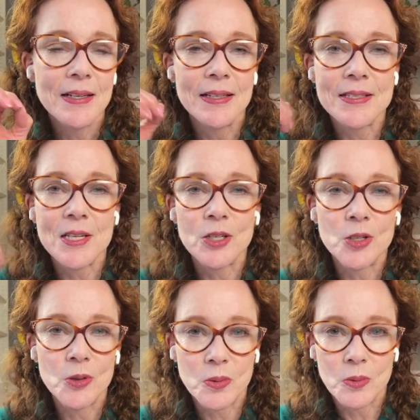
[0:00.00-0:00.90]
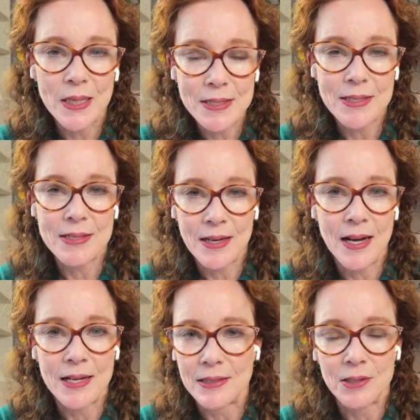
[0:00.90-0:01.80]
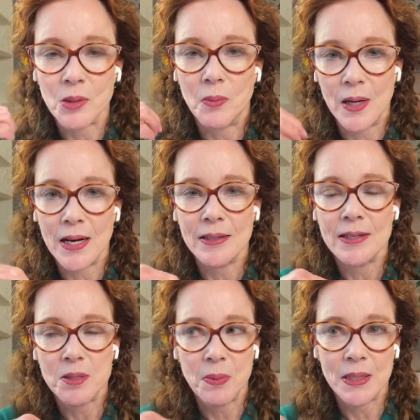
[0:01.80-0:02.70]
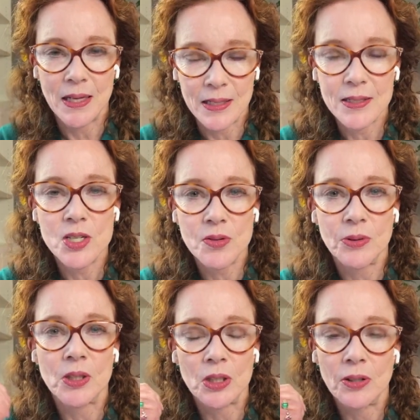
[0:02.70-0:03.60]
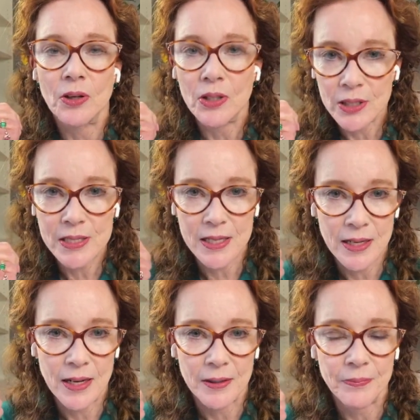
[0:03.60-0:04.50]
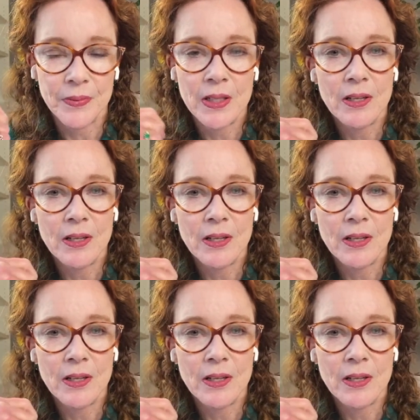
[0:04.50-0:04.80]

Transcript: it's a great sign that the wine has been aged for a long time